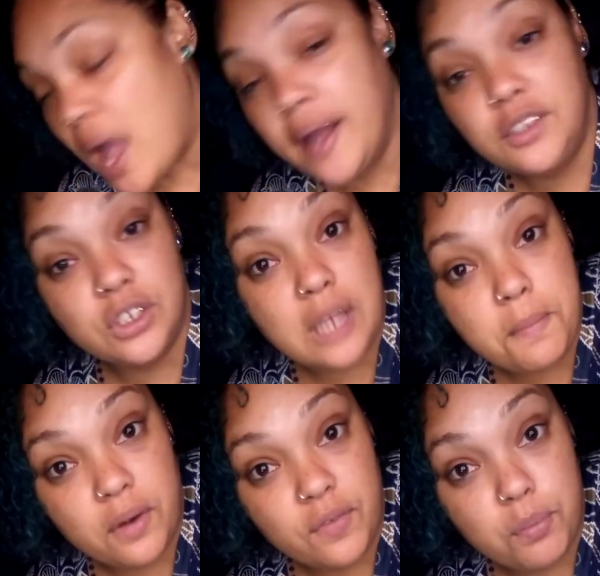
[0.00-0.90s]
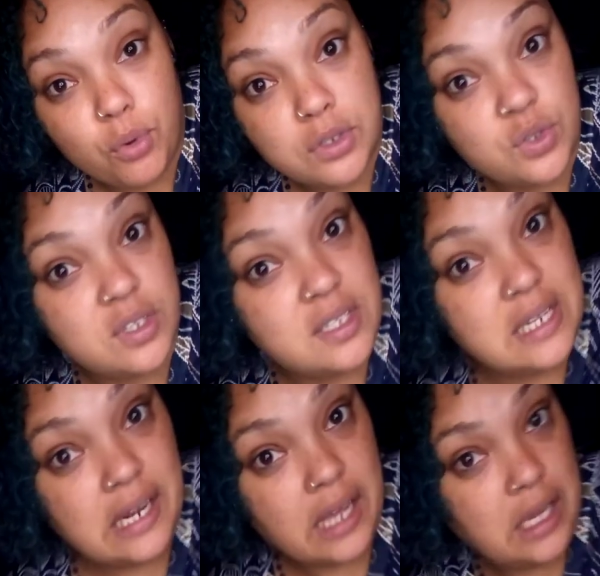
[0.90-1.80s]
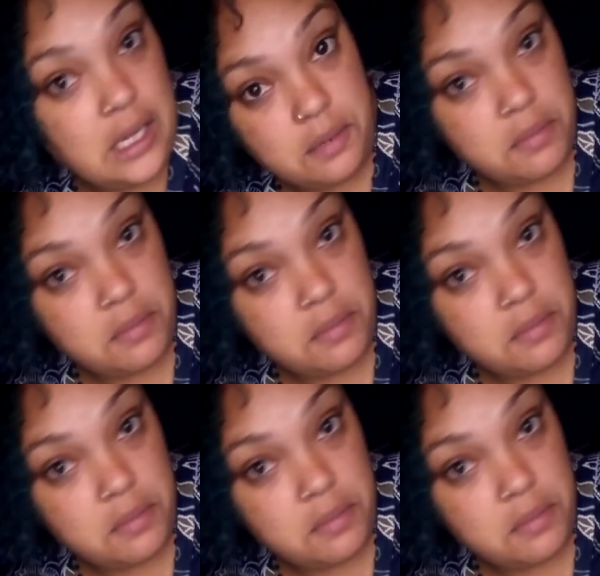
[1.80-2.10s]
I had just come out of the bath, so this thing like hit